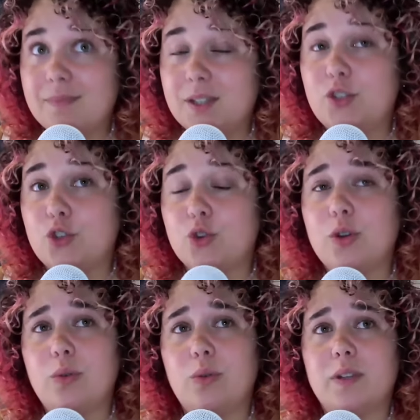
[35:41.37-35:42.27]
It's
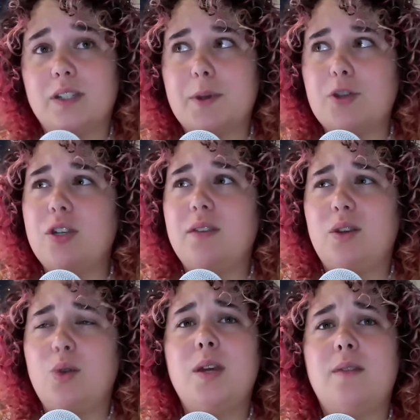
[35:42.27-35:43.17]
true, especially if
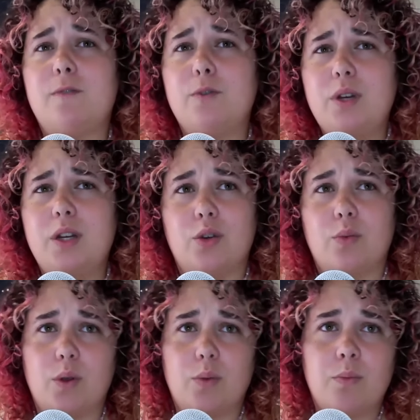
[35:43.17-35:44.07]
you eat food in your
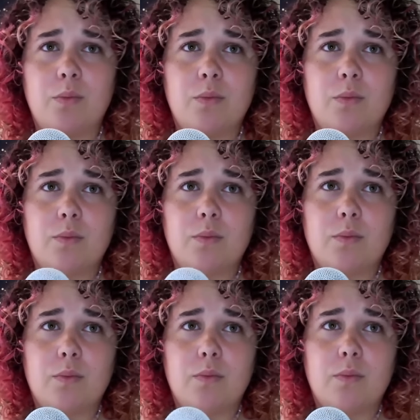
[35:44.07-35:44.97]
room.
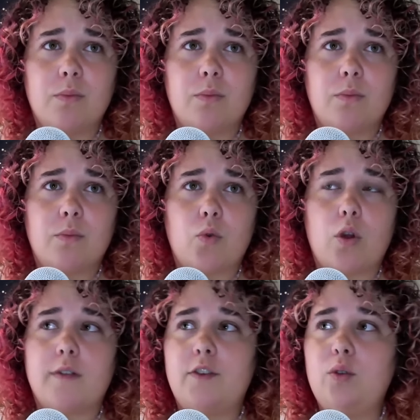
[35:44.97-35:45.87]

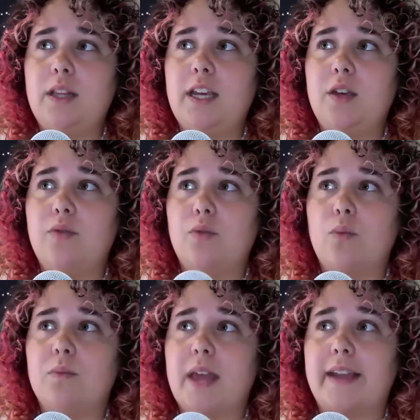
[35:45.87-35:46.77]
Or if you leave,
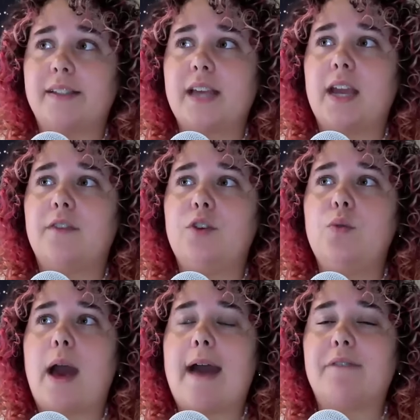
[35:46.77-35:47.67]
like, say, if you
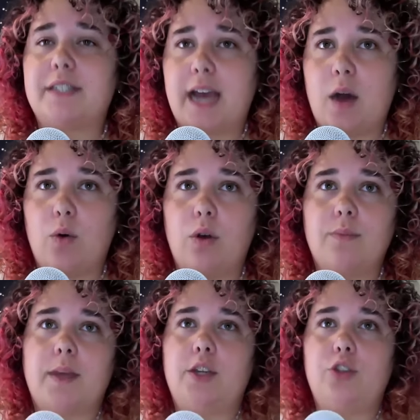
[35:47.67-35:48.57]
have a towel
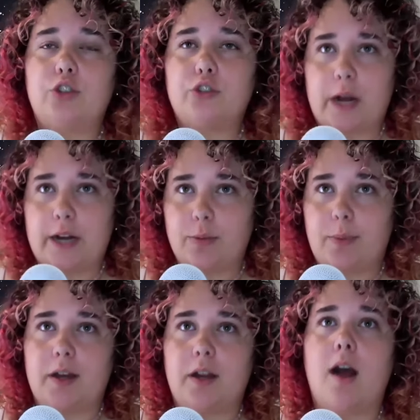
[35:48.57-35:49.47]
that you just dried your
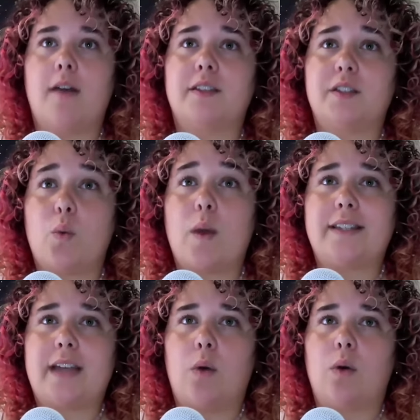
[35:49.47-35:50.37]
body off, it's a wet
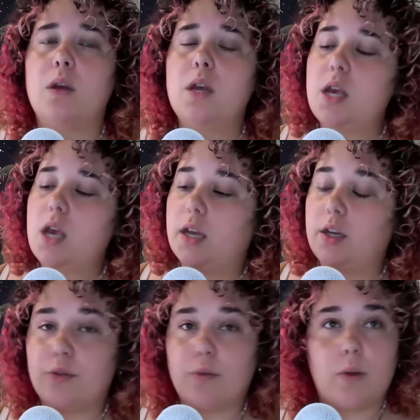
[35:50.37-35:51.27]
towel, and you
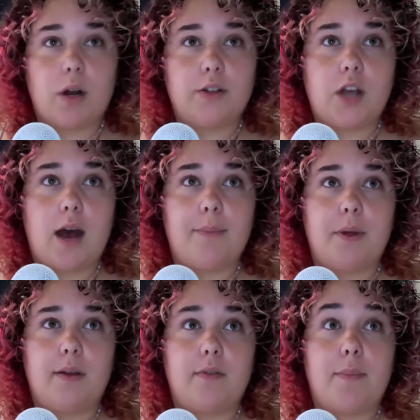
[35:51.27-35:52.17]
throw it on top
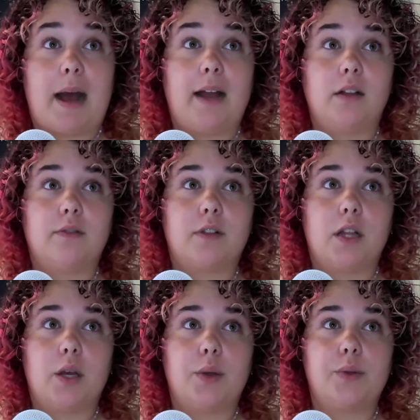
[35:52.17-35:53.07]
of a pile of
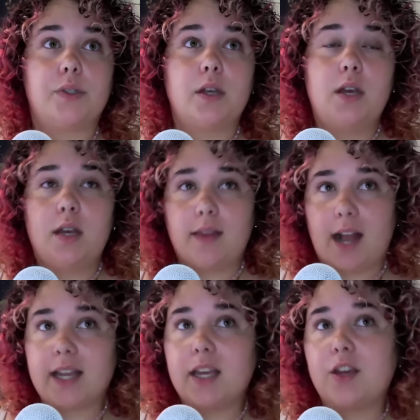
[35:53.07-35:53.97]
clothes,
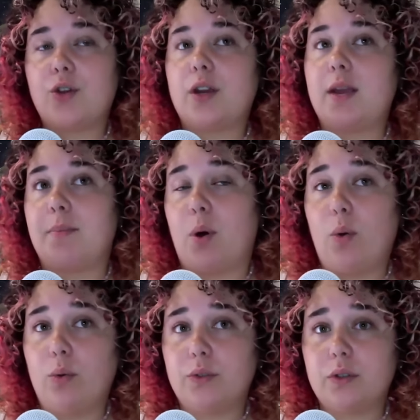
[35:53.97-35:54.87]
that can create
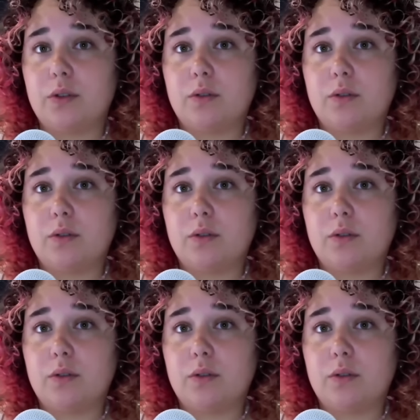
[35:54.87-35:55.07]
mold